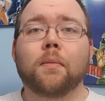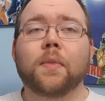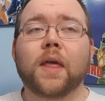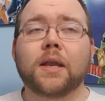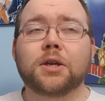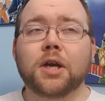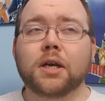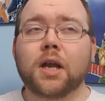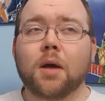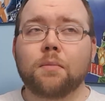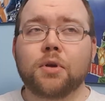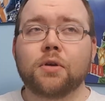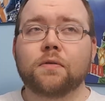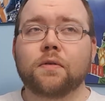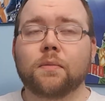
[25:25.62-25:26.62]
They checked out
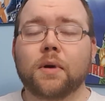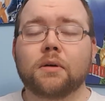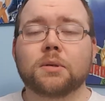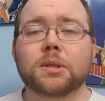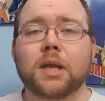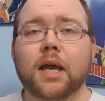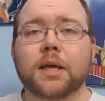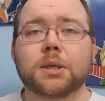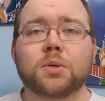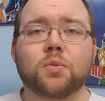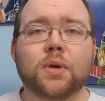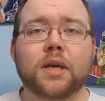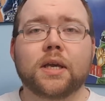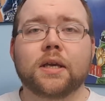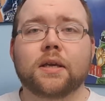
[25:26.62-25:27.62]
Beautiful Bones last
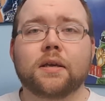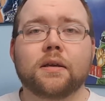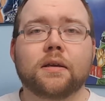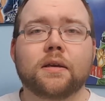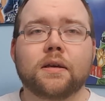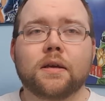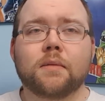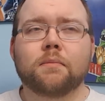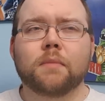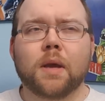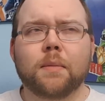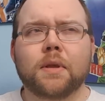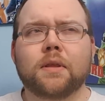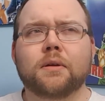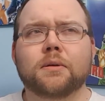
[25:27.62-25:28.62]
week.
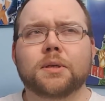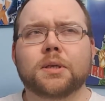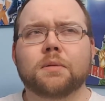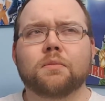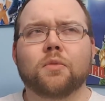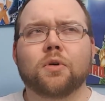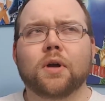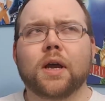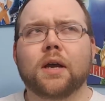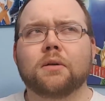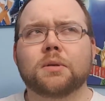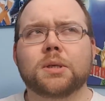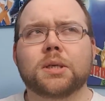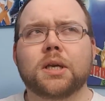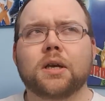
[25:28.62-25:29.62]
Maybe there's some more
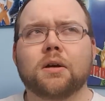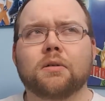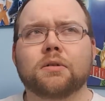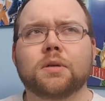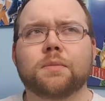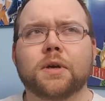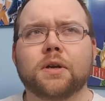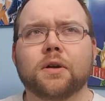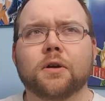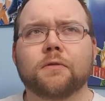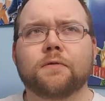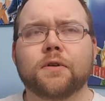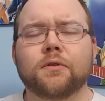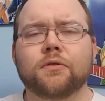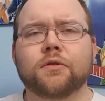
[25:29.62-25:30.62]
Hellsing Ultimate in our
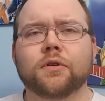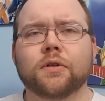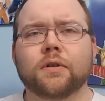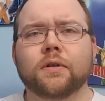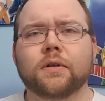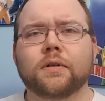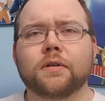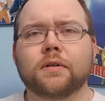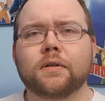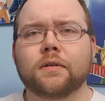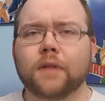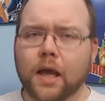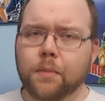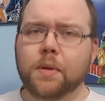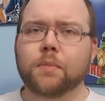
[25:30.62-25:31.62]
future.
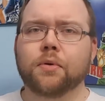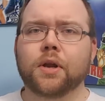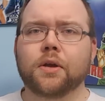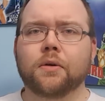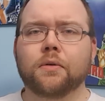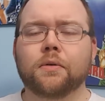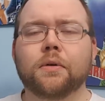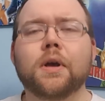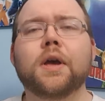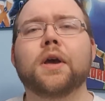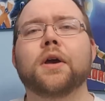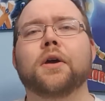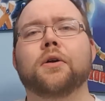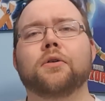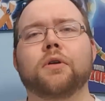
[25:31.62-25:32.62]
That'd be pretty cool.
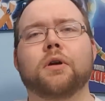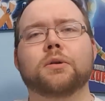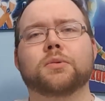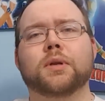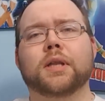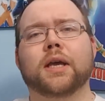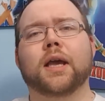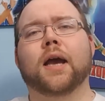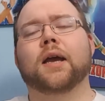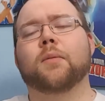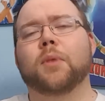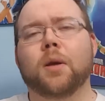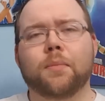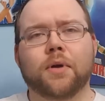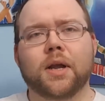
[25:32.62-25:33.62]
Who knows what they got
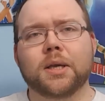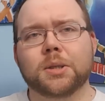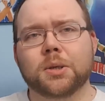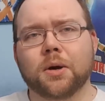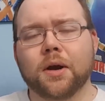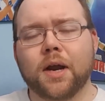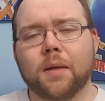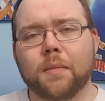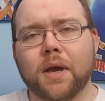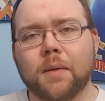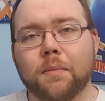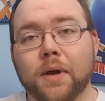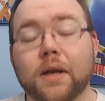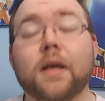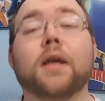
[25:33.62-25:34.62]
coming up on 8-Star
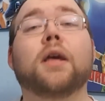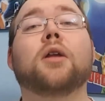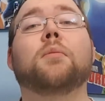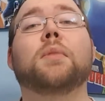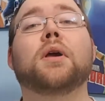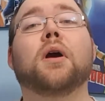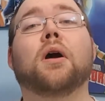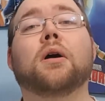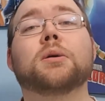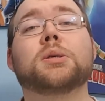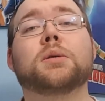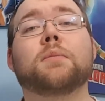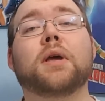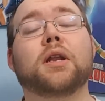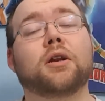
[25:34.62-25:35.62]
Anime, but it'll be
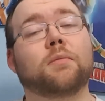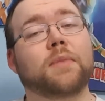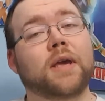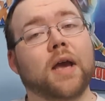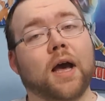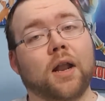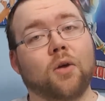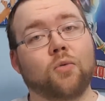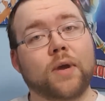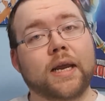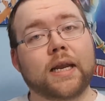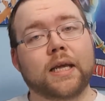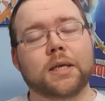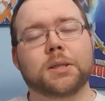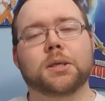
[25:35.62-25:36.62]
awesome and it'll be
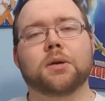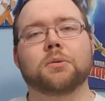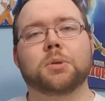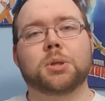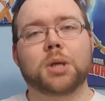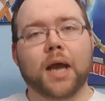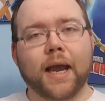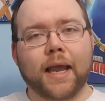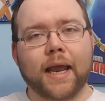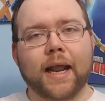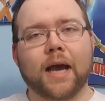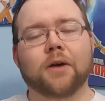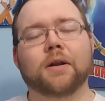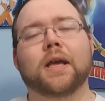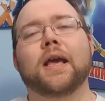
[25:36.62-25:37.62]
Halloweeny, so check it
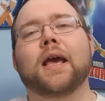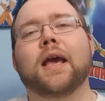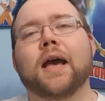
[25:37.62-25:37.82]
out.